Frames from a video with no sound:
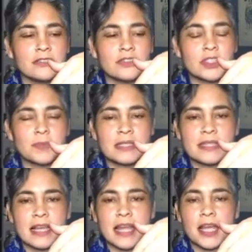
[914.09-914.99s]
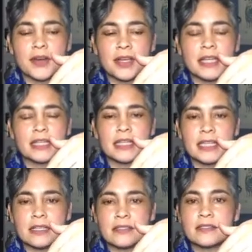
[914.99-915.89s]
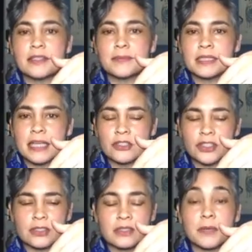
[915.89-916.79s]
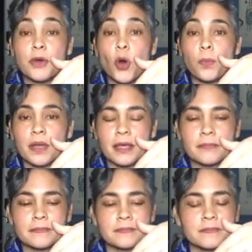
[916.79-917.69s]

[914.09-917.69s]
It just means that area needs some attention, some opening.